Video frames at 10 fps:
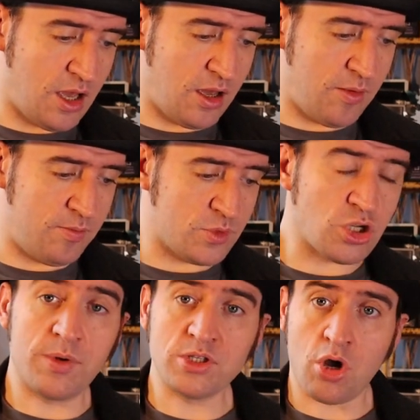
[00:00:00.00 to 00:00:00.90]

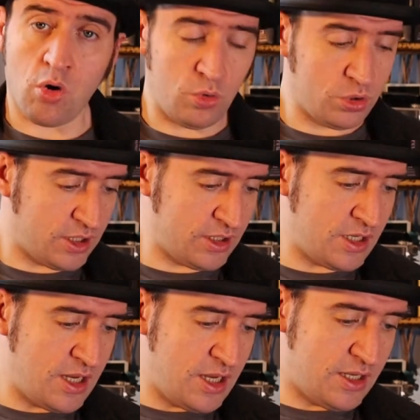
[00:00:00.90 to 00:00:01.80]
Thomas
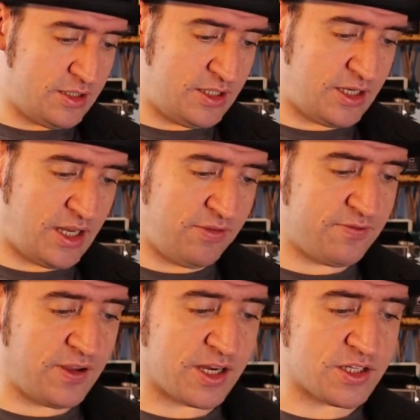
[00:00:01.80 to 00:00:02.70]
Holder did a
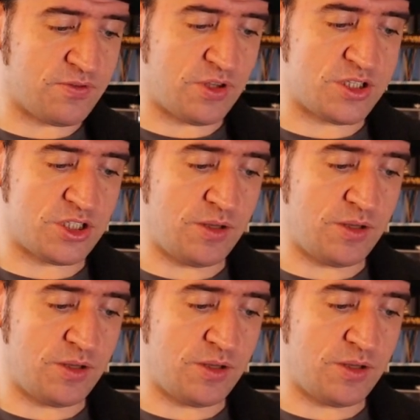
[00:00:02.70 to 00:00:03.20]
fix for